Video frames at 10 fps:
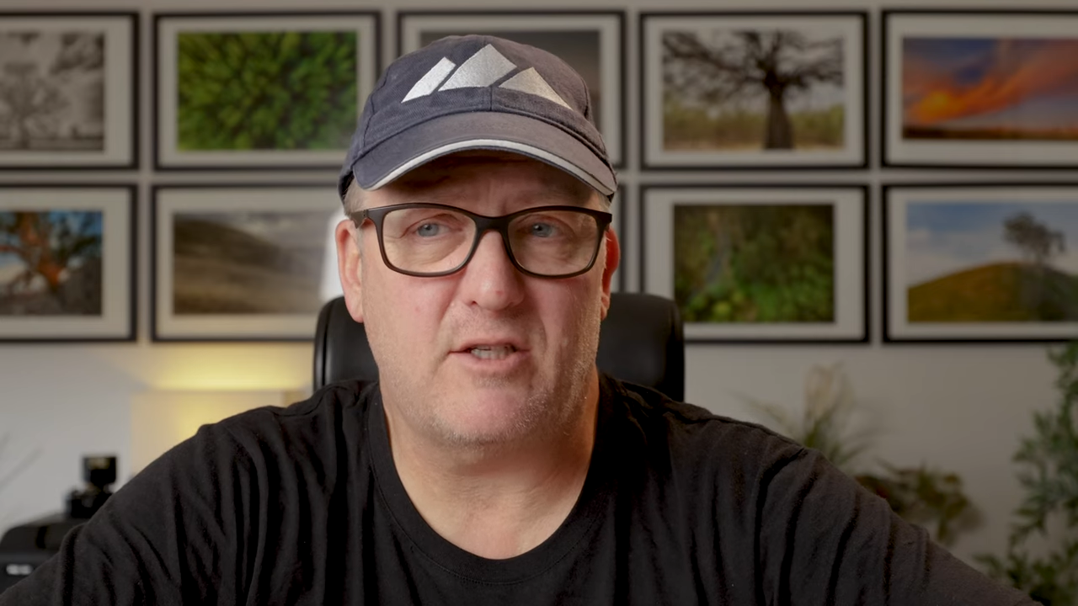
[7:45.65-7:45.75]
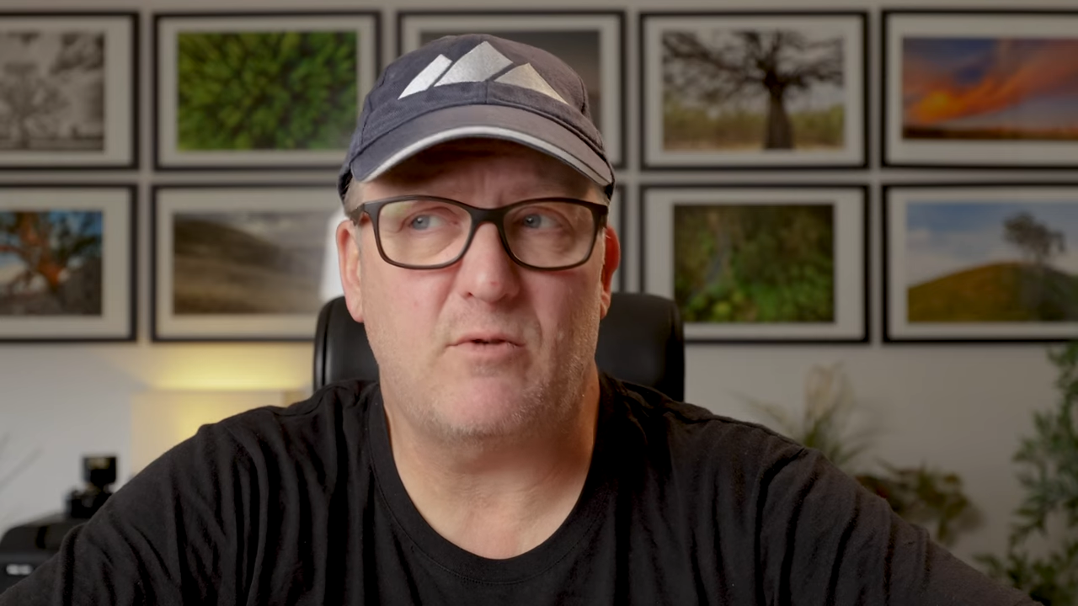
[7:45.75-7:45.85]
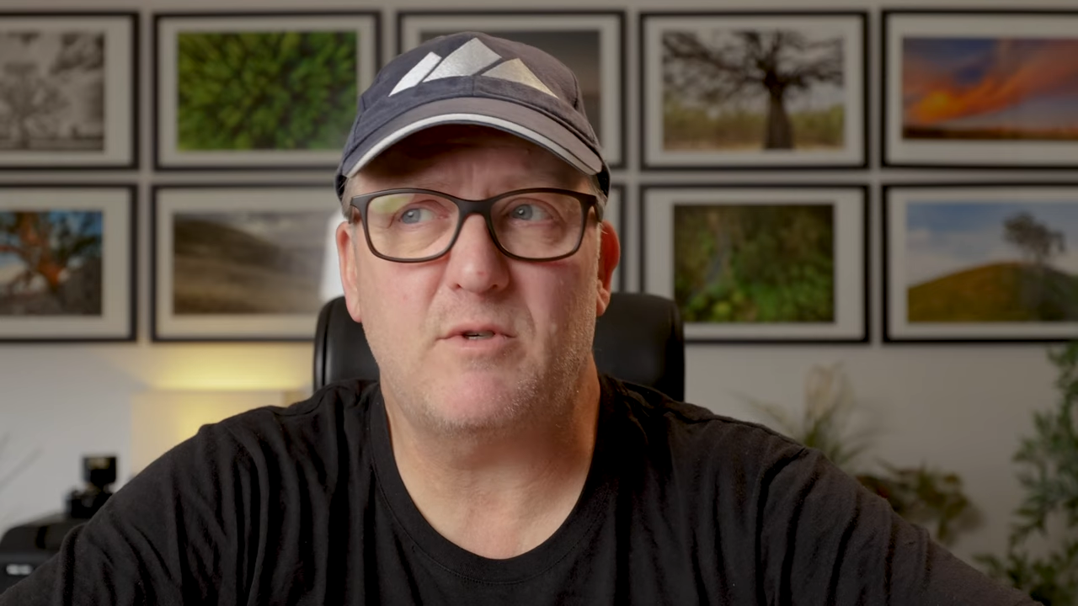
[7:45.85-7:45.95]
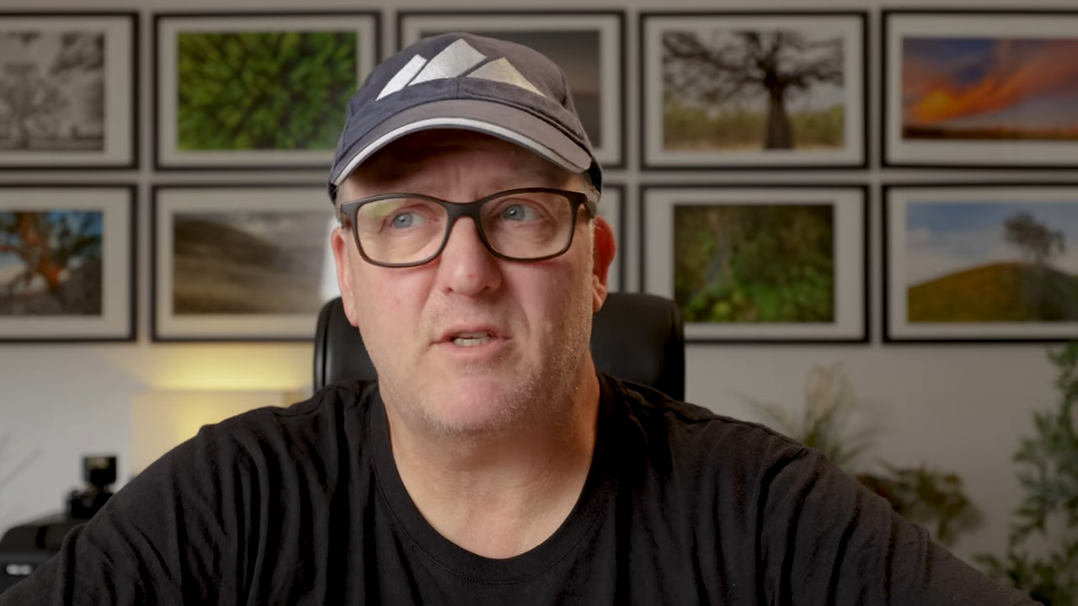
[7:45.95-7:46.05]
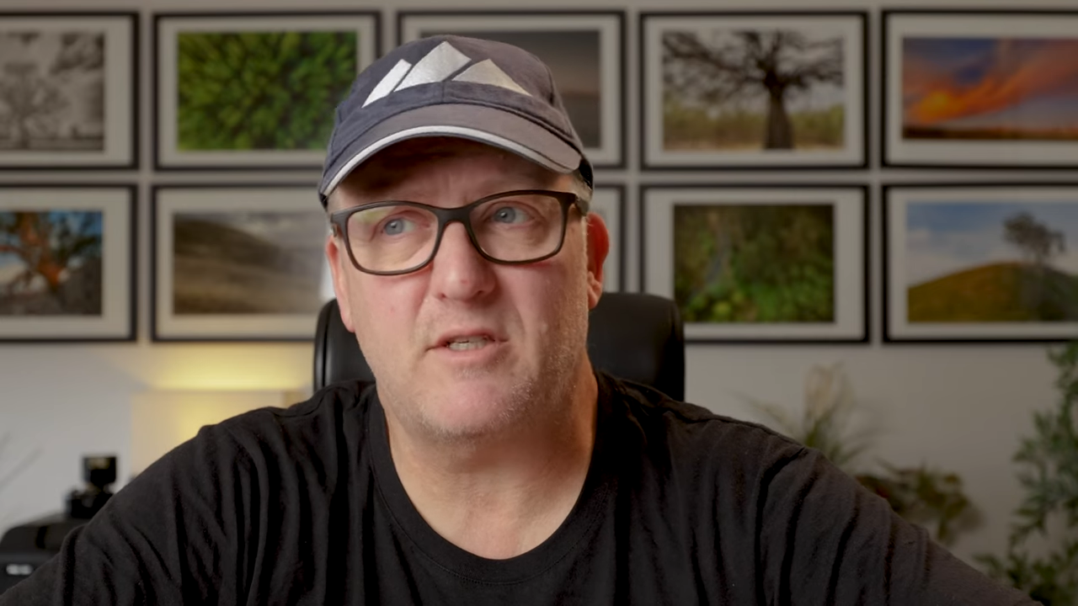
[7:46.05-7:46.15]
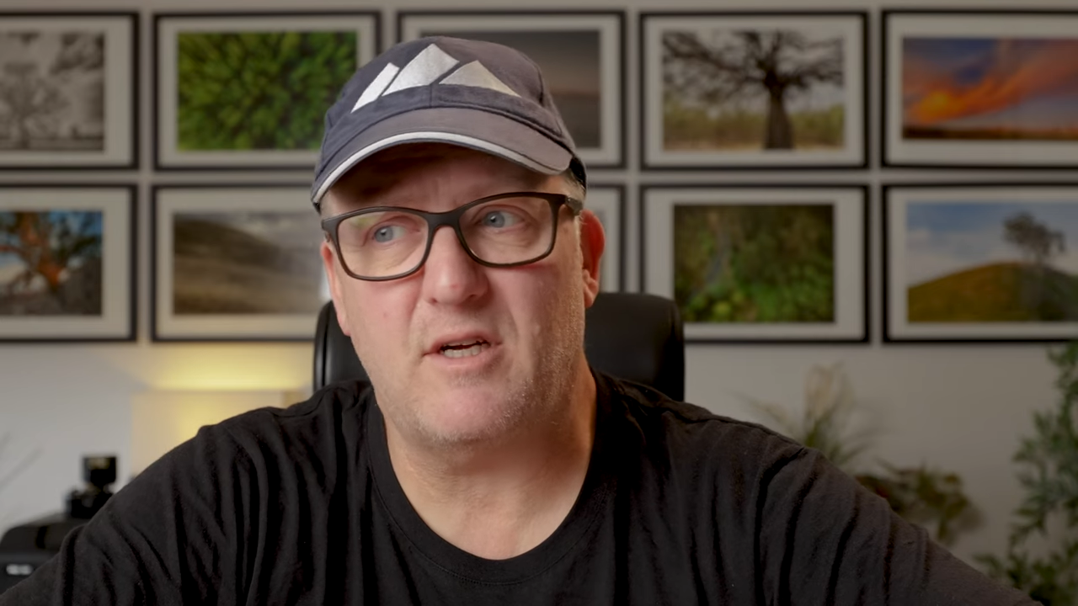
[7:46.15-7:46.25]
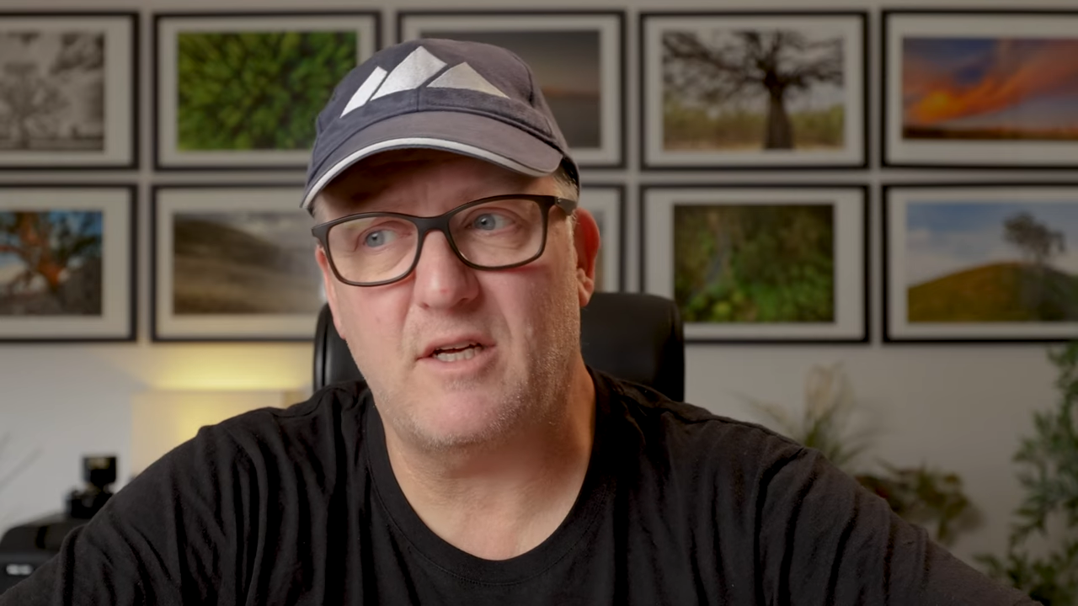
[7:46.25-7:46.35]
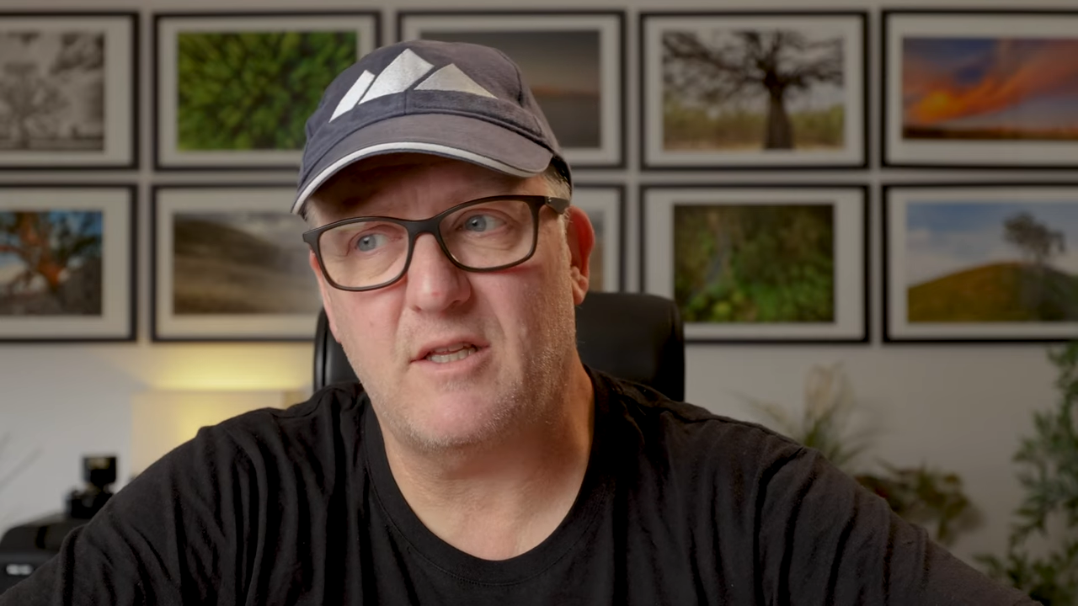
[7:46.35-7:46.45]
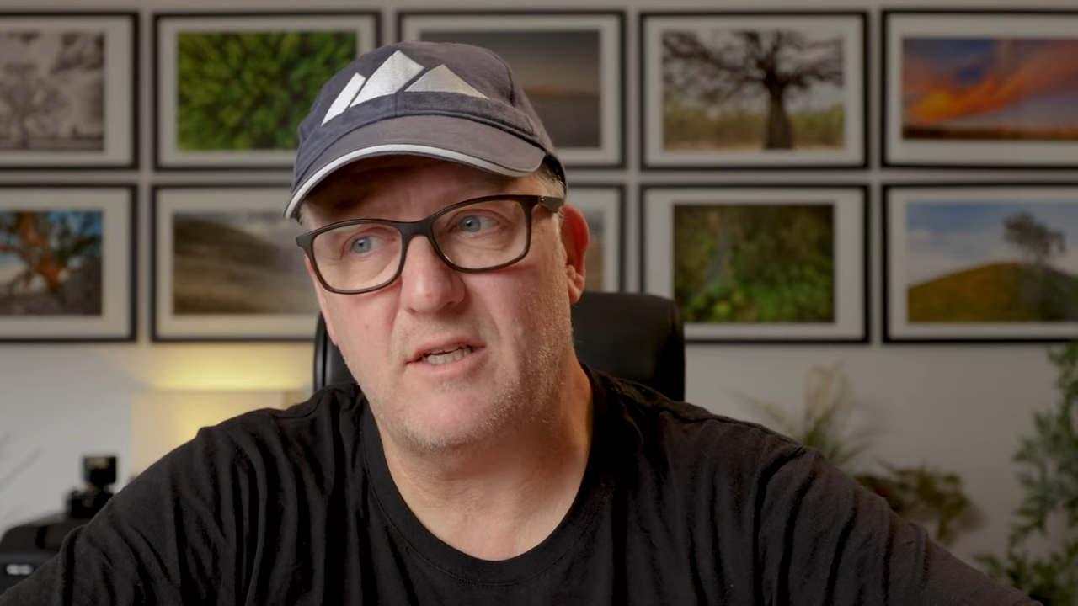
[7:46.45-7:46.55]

you will decide